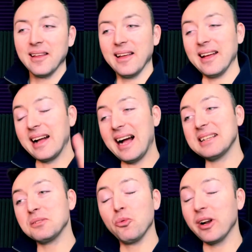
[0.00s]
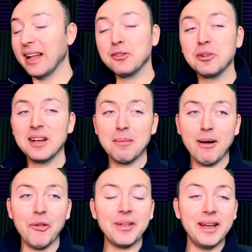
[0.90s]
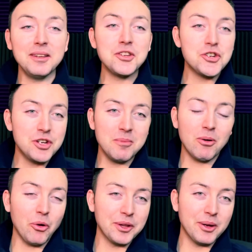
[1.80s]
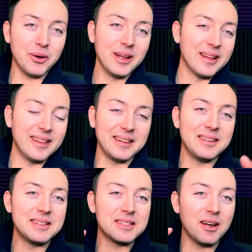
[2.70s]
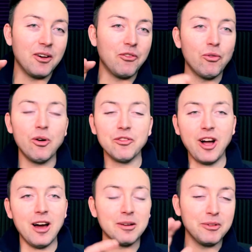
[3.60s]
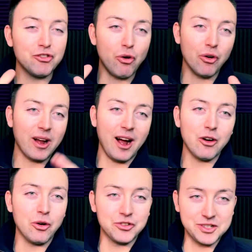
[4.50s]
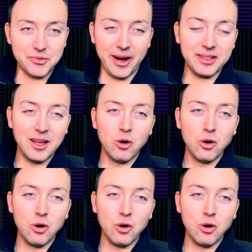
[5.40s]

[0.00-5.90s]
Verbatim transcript: And guys, we're not talking about any cheap hotel that is full of garbage or cockroaches, right?